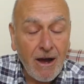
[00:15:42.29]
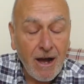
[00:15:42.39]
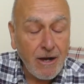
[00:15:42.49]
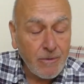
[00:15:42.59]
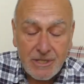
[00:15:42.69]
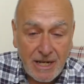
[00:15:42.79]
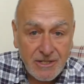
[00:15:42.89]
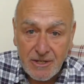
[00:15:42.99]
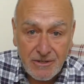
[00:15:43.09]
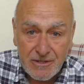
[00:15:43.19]
I always
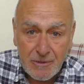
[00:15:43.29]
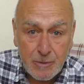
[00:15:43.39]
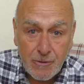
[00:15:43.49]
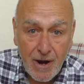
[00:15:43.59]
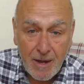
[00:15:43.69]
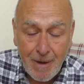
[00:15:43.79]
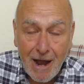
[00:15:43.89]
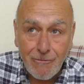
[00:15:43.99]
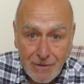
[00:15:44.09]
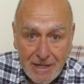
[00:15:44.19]
ask you to subscribe. I
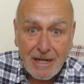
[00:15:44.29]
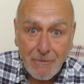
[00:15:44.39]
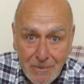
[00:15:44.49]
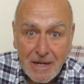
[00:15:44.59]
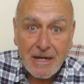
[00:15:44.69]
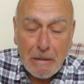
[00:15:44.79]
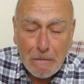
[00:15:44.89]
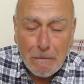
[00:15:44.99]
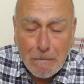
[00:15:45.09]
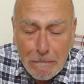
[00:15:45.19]
really, really,
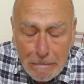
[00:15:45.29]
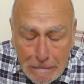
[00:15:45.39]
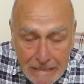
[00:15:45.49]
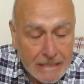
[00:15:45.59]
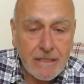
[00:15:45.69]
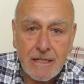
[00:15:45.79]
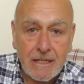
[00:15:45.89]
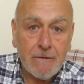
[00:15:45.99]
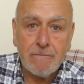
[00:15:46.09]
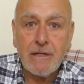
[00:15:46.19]

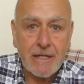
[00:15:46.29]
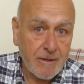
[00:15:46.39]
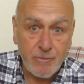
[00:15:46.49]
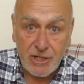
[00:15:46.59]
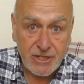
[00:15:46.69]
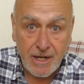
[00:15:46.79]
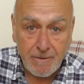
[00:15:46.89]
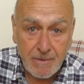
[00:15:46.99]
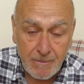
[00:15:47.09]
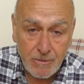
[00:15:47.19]
really, really appreciate
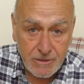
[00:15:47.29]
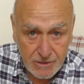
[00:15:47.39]
people